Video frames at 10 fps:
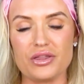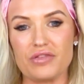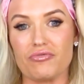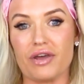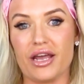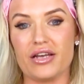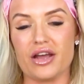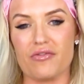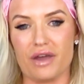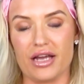with the red
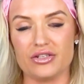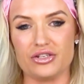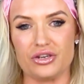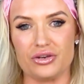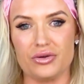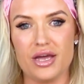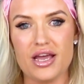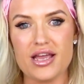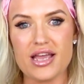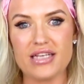around you,
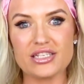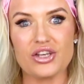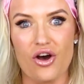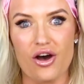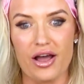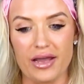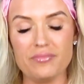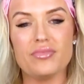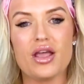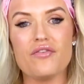it's
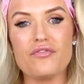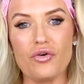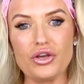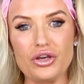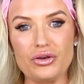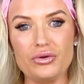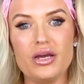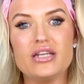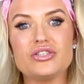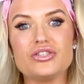time for
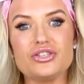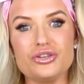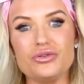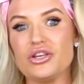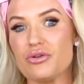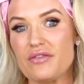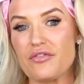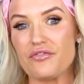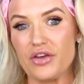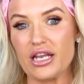you to, you're
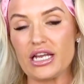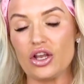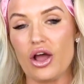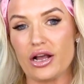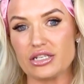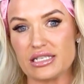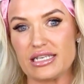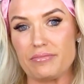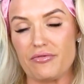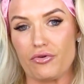either feeling like I
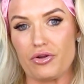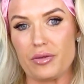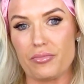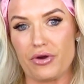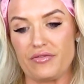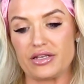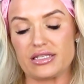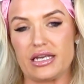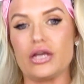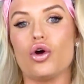just said before in the
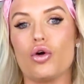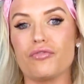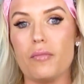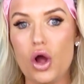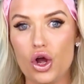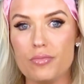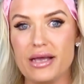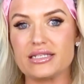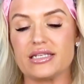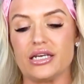previous thing, or from her
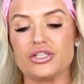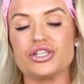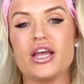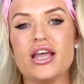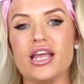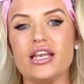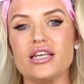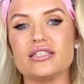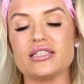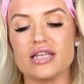message, it
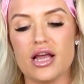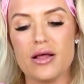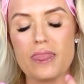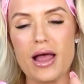is,